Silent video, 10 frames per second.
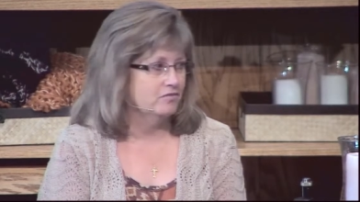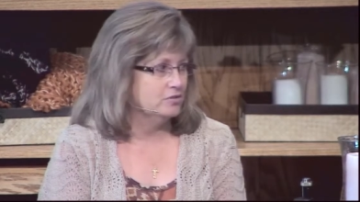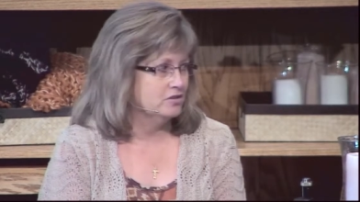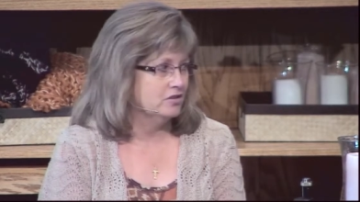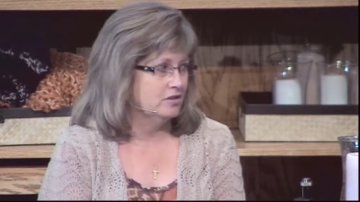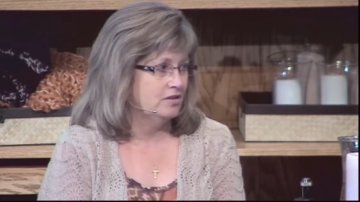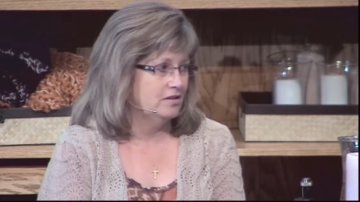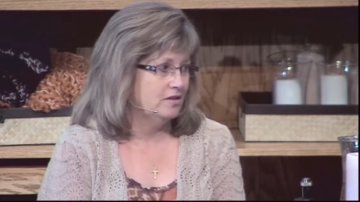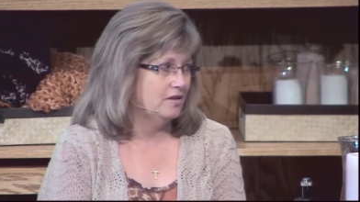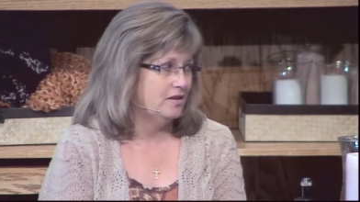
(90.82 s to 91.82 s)
was good.
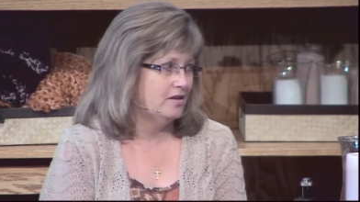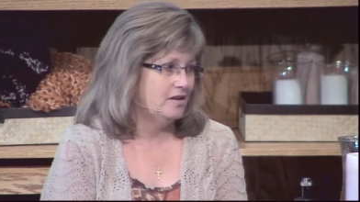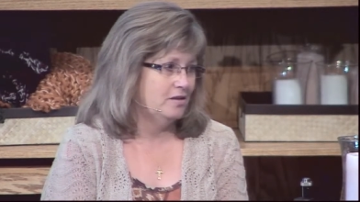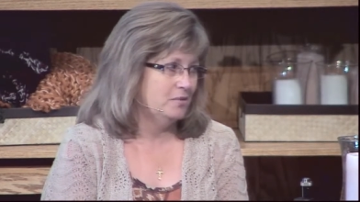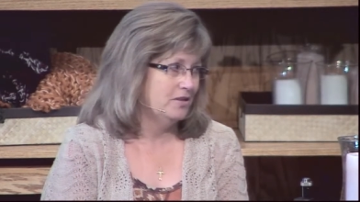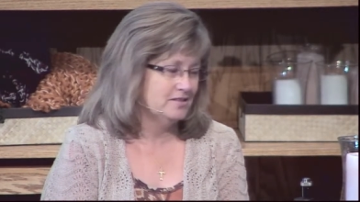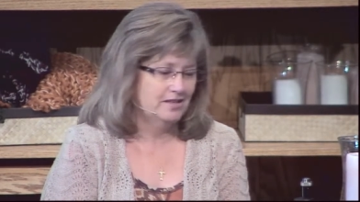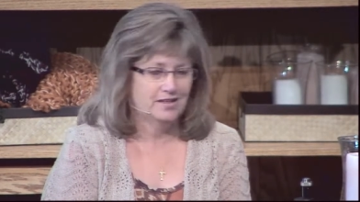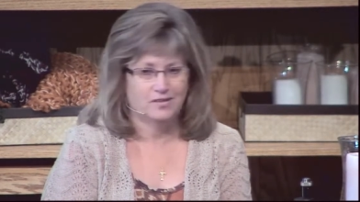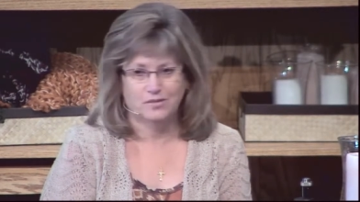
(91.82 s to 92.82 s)
And I'm not
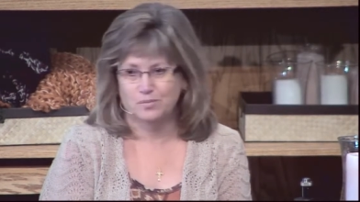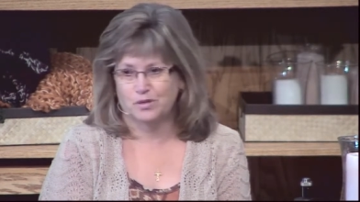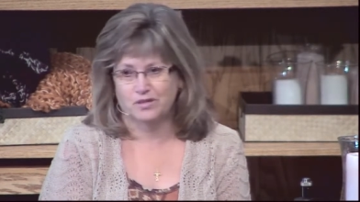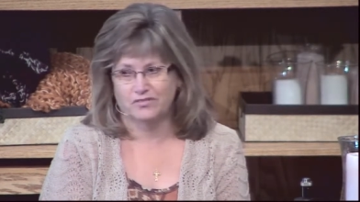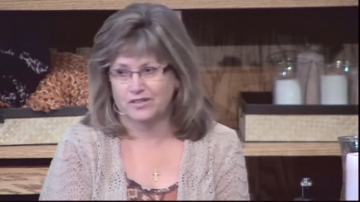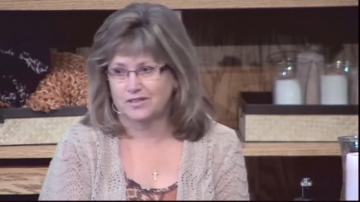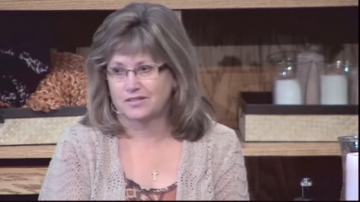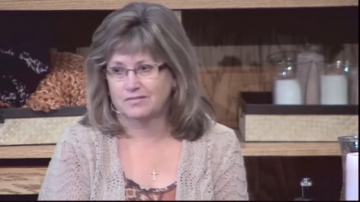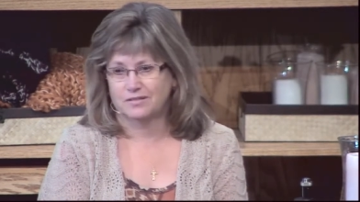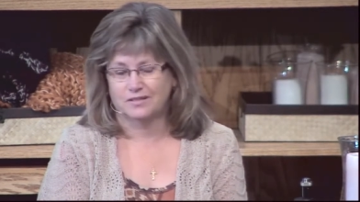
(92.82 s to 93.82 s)
saying it was perfect,
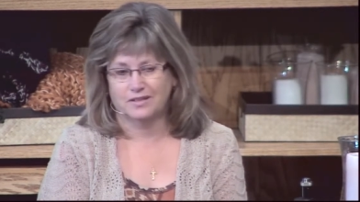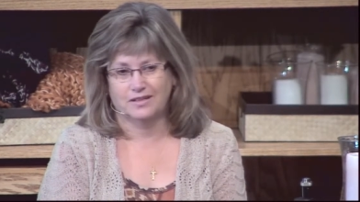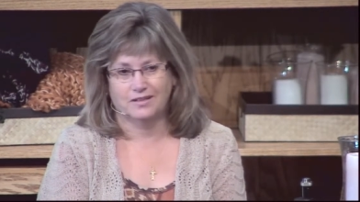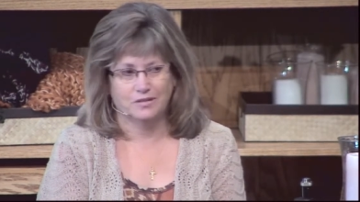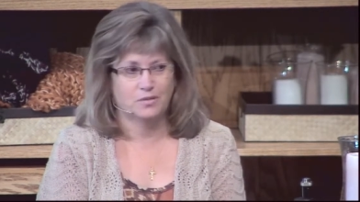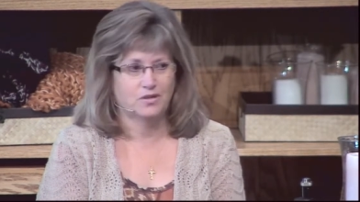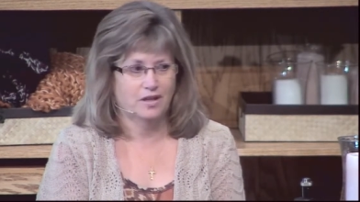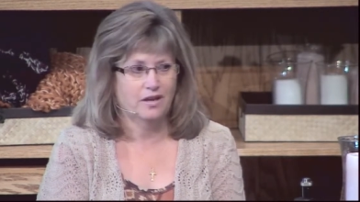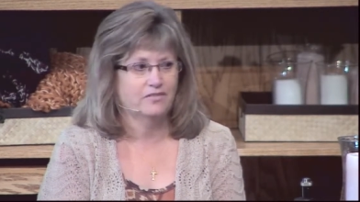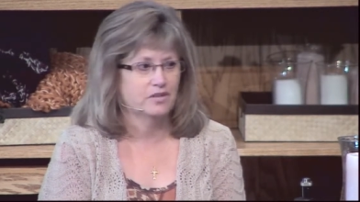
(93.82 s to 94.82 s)
there were a
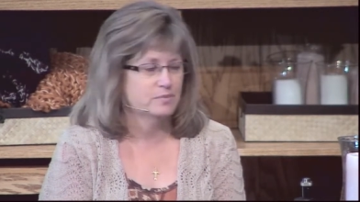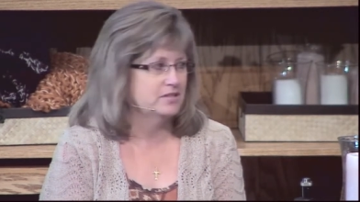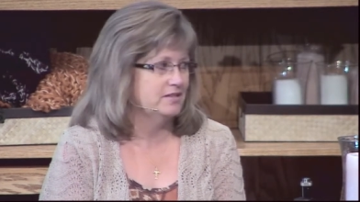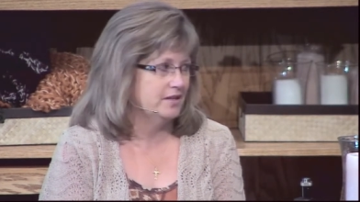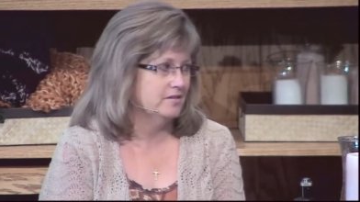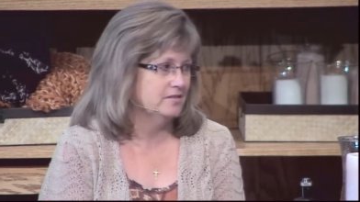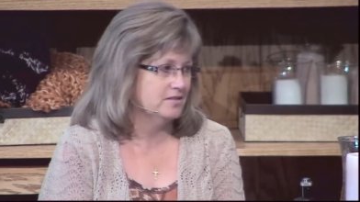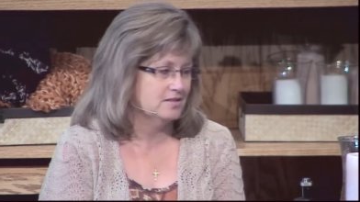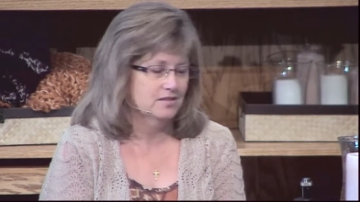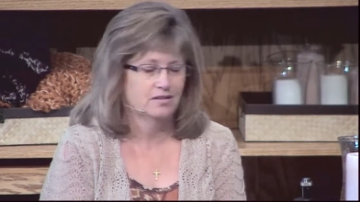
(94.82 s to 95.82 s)
lot of ups and downs
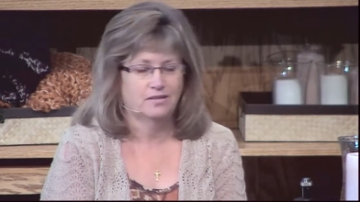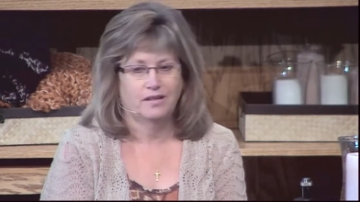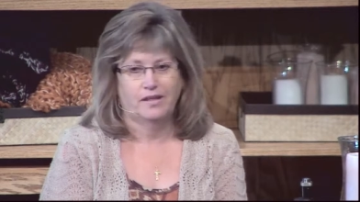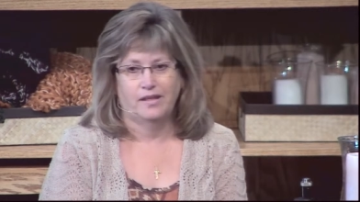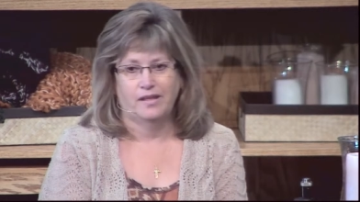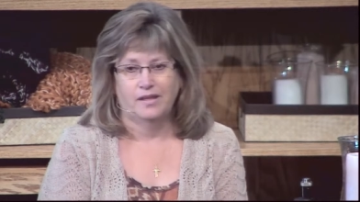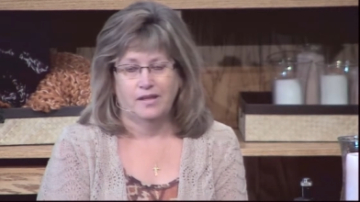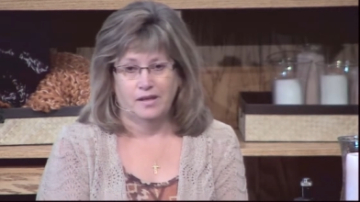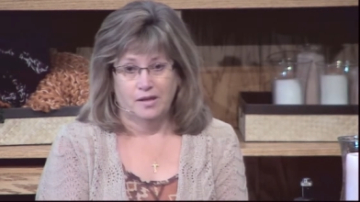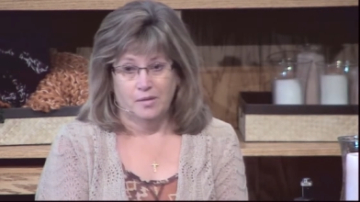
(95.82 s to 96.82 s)
still.
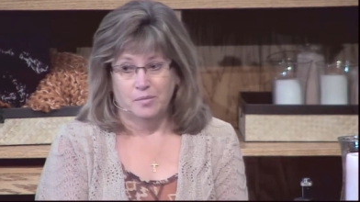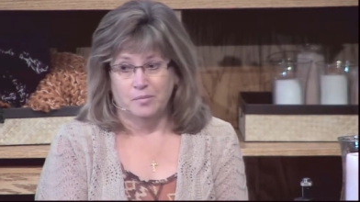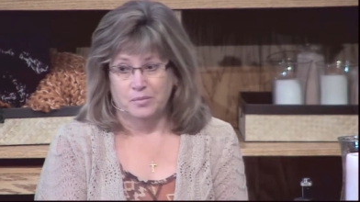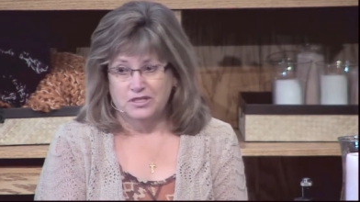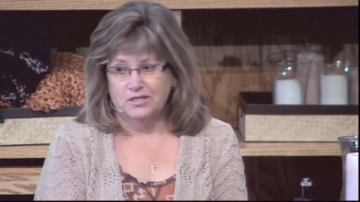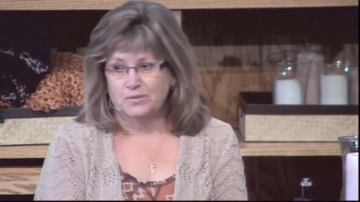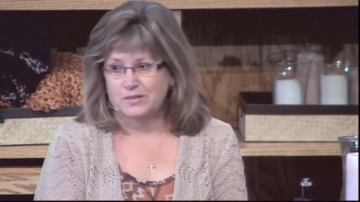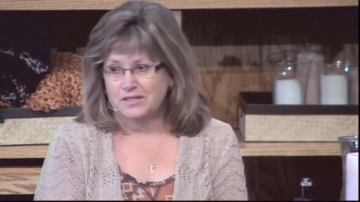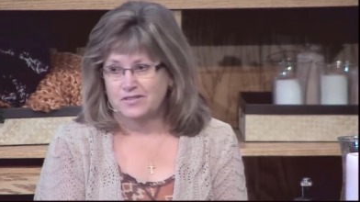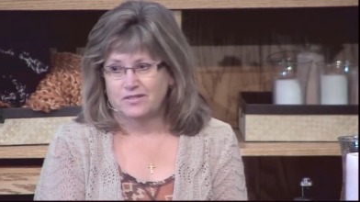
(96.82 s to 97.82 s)
But she was
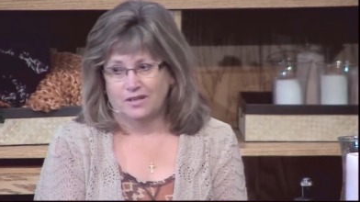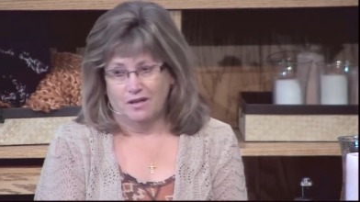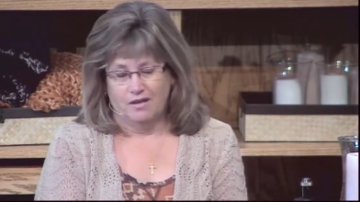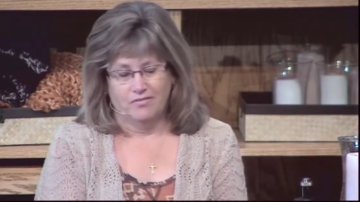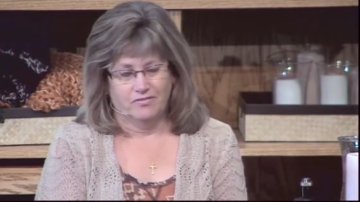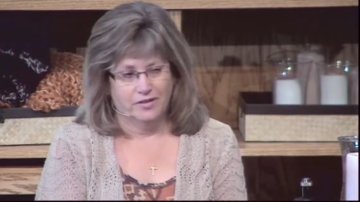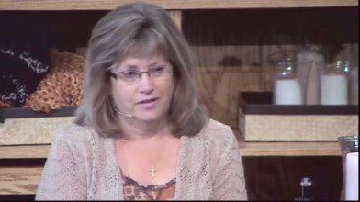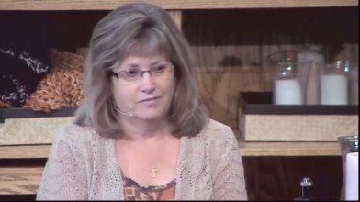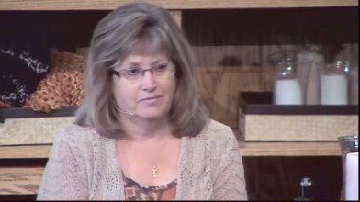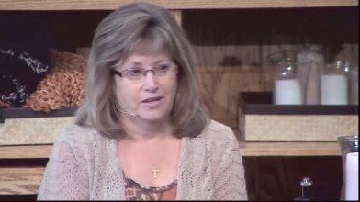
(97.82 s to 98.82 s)
living life
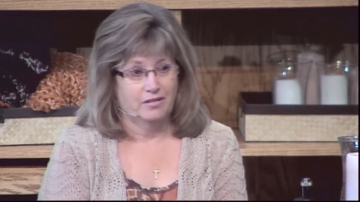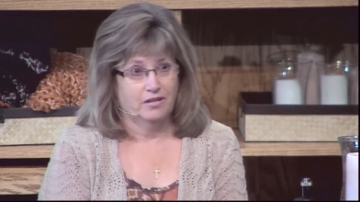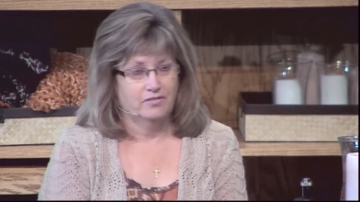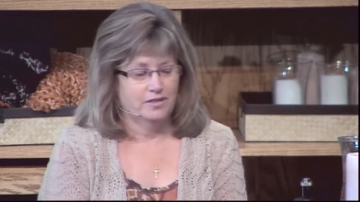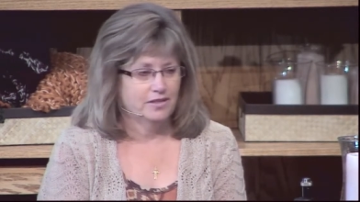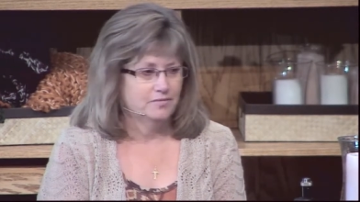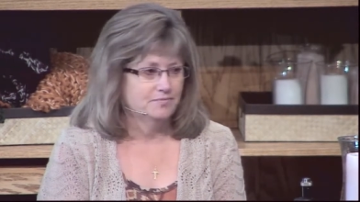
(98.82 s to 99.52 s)
and loving it.